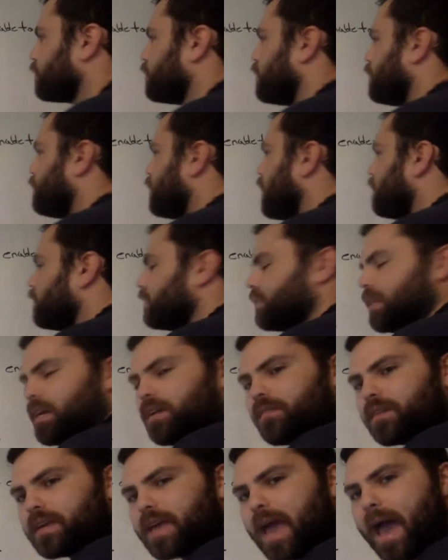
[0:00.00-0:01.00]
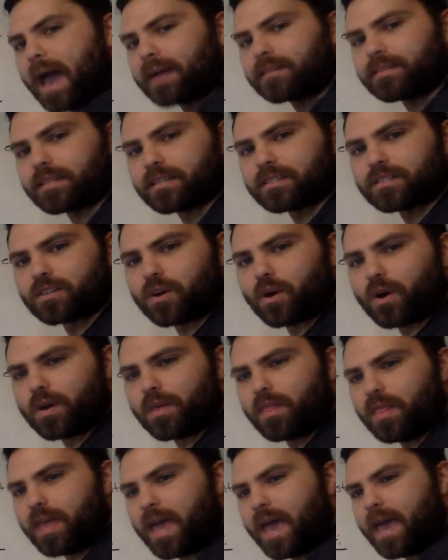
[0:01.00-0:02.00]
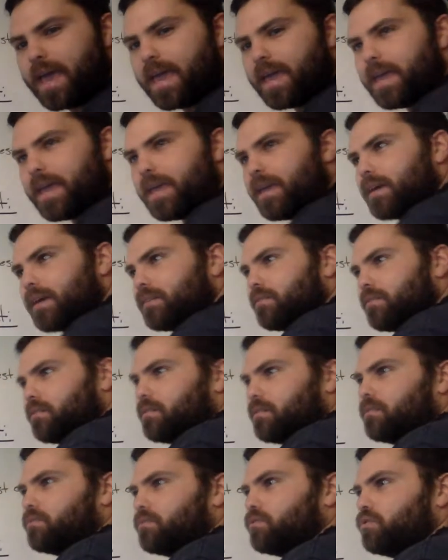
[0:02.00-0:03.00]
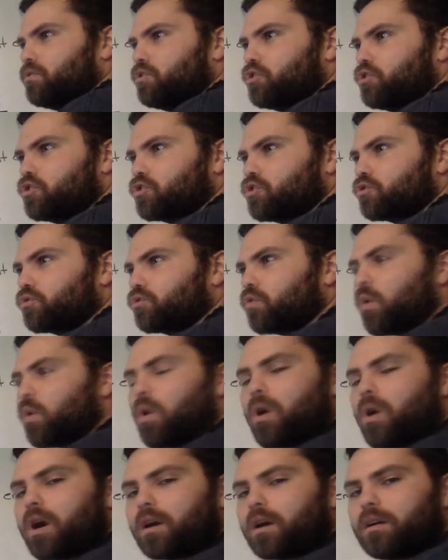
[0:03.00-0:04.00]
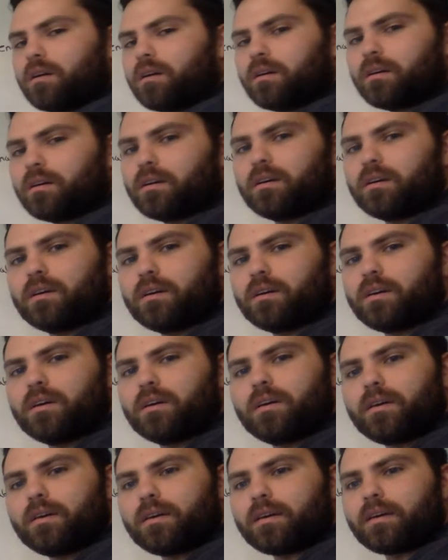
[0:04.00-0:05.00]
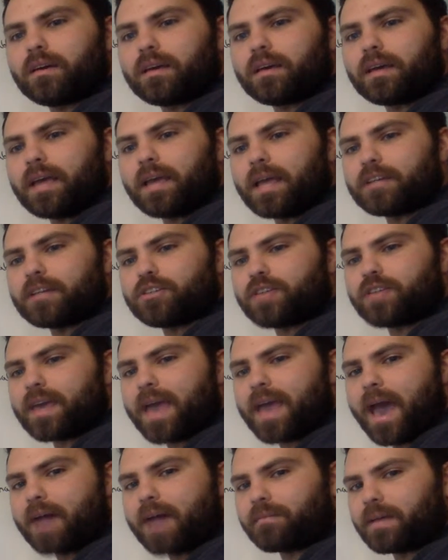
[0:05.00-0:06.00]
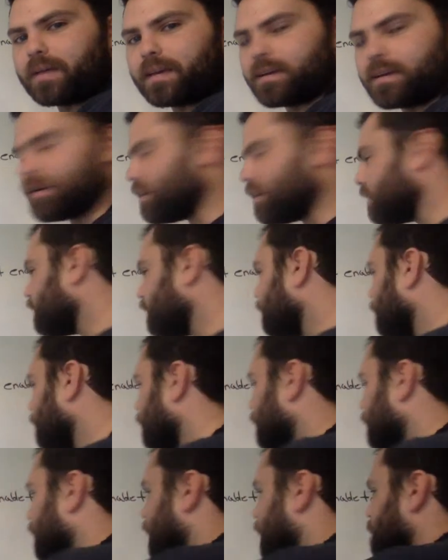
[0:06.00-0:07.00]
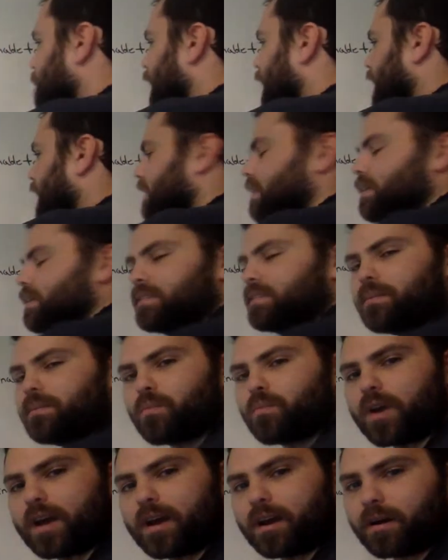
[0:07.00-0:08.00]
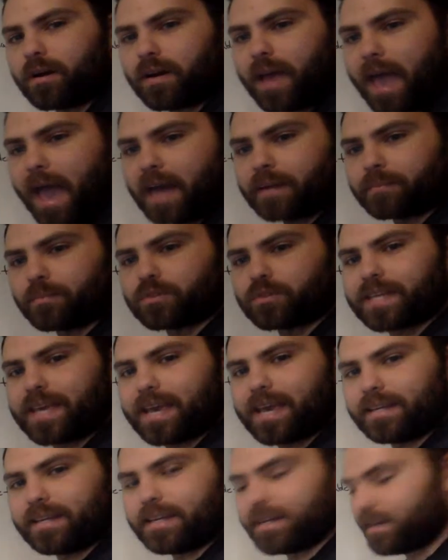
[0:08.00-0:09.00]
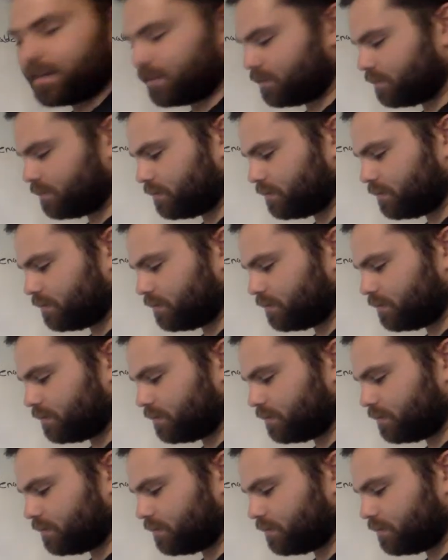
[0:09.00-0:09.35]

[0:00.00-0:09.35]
If you ever think of a cactus, are they strong? And do they have like a mechanism where animals can't eat it?